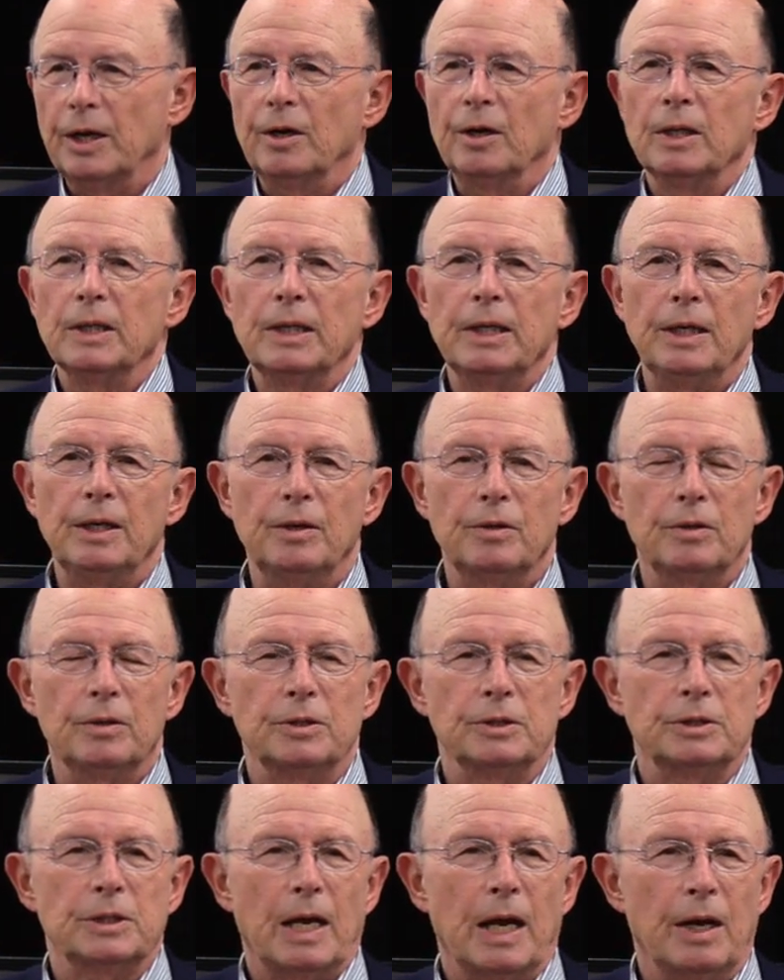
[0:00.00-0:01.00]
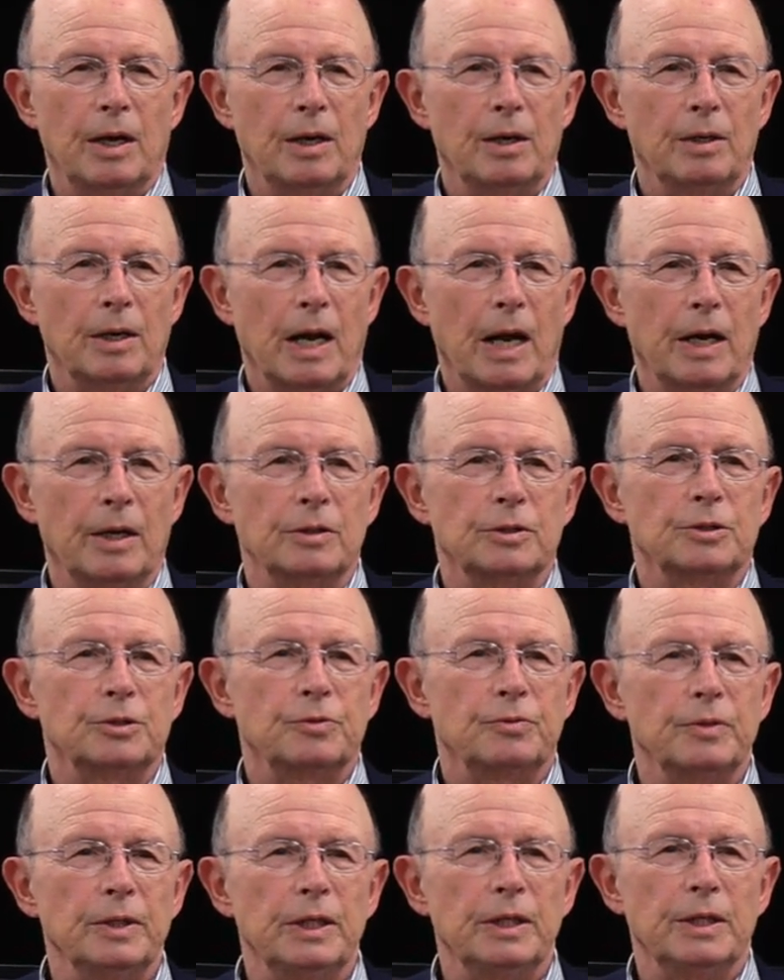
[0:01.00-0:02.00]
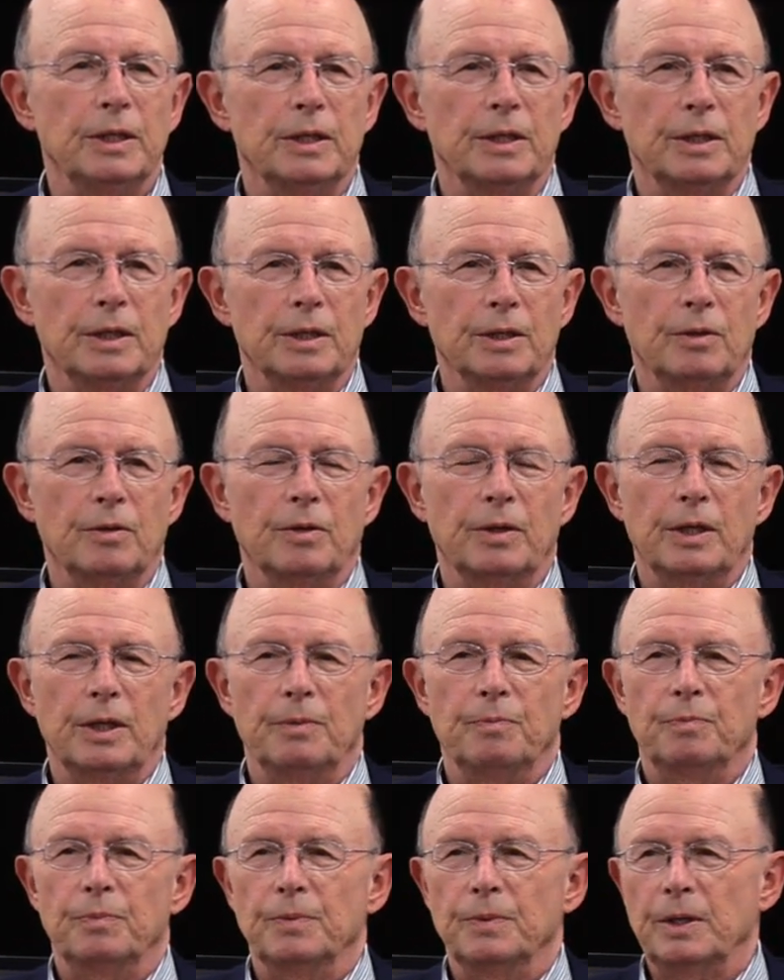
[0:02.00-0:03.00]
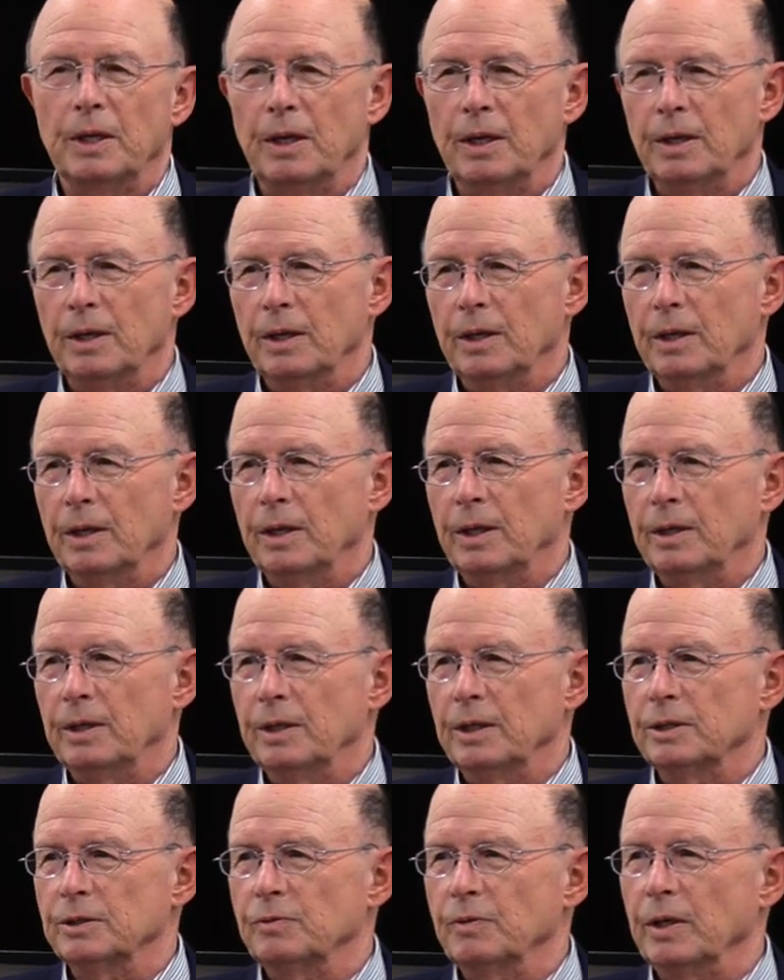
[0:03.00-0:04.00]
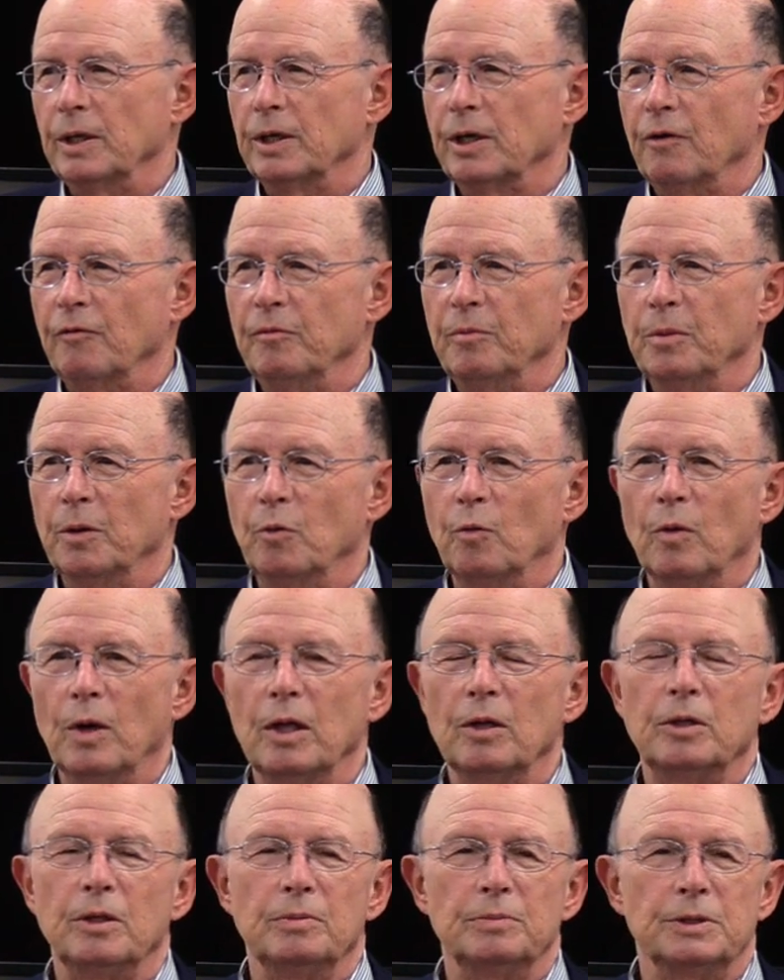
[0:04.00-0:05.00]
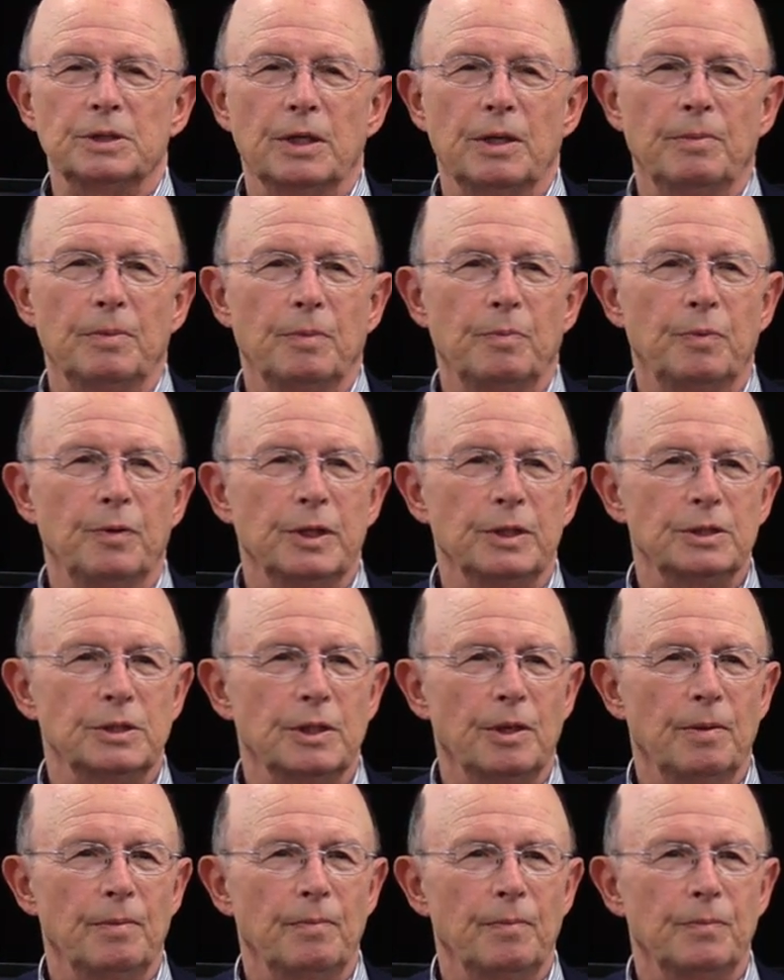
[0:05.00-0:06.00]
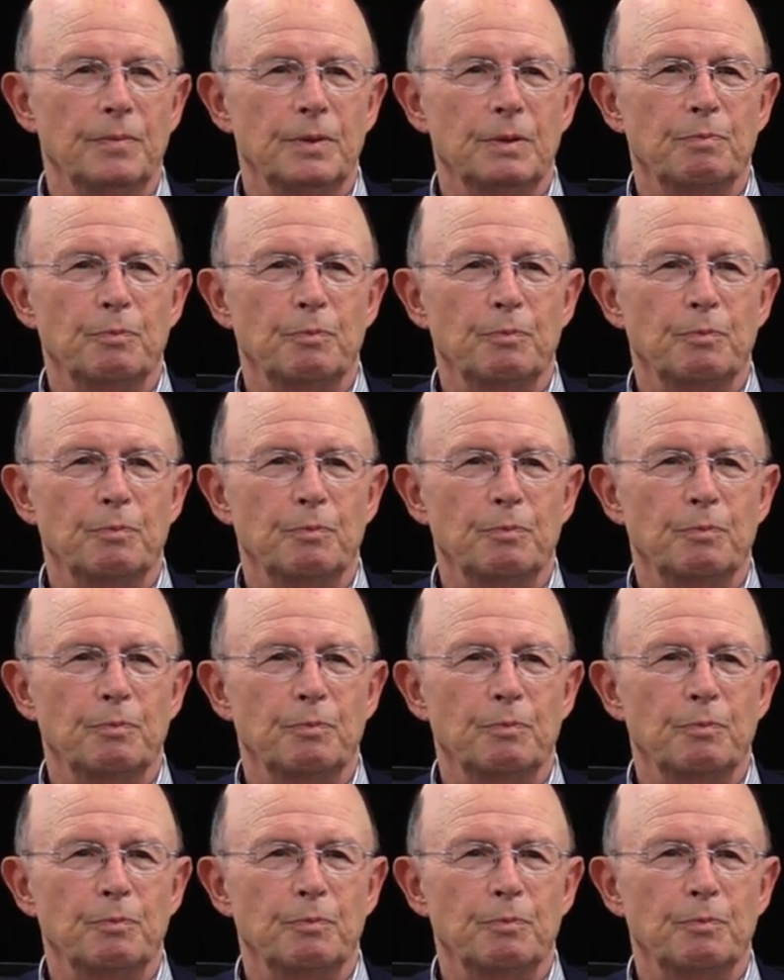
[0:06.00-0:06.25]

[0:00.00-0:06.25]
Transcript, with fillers: their leaders are, are treated, you know, they, they the Israeli government welcomes them, brings them,